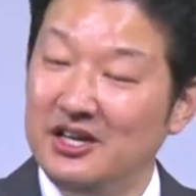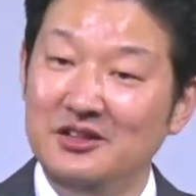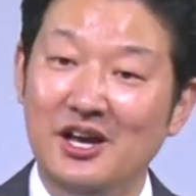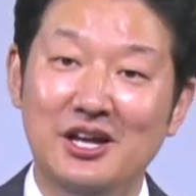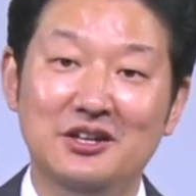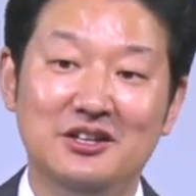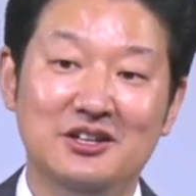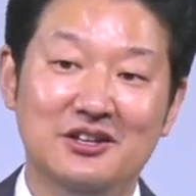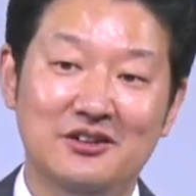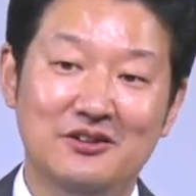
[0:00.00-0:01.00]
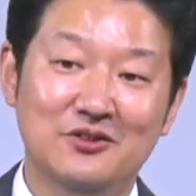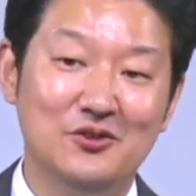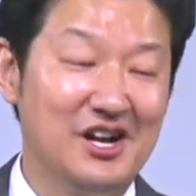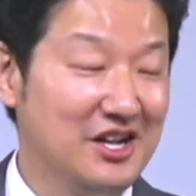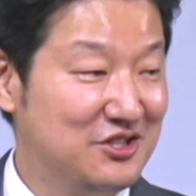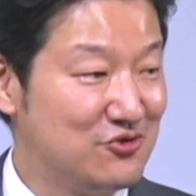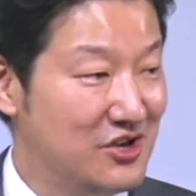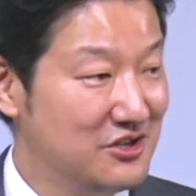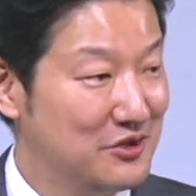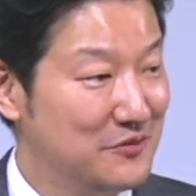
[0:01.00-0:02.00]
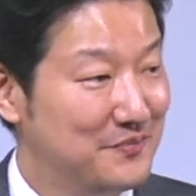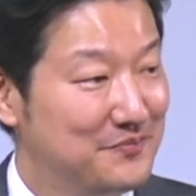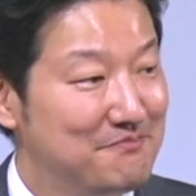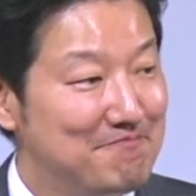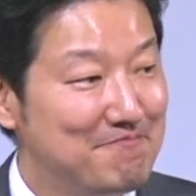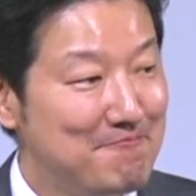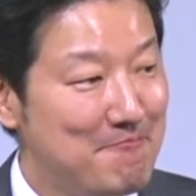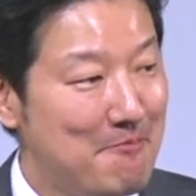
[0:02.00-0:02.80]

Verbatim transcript: then you're going to get stronger. Amen.